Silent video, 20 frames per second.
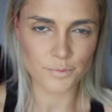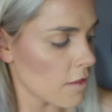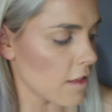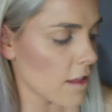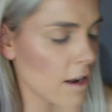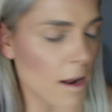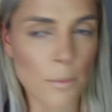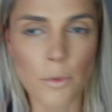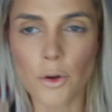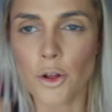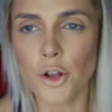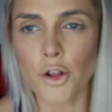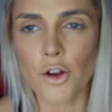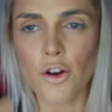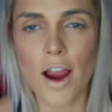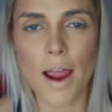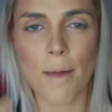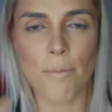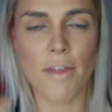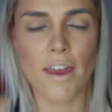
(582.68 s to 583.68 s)
Then I'm going to
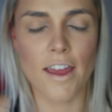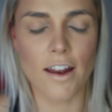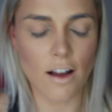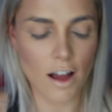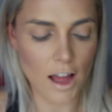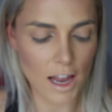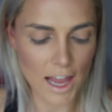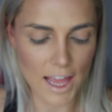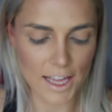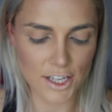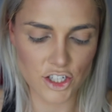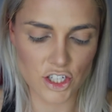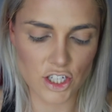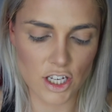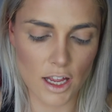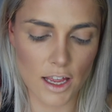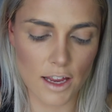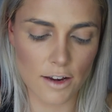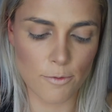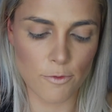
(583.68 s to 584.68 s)
grab that highlight
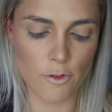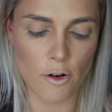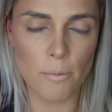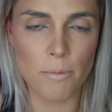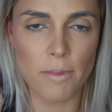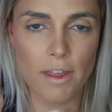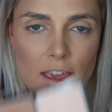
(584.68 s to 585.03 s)
shade from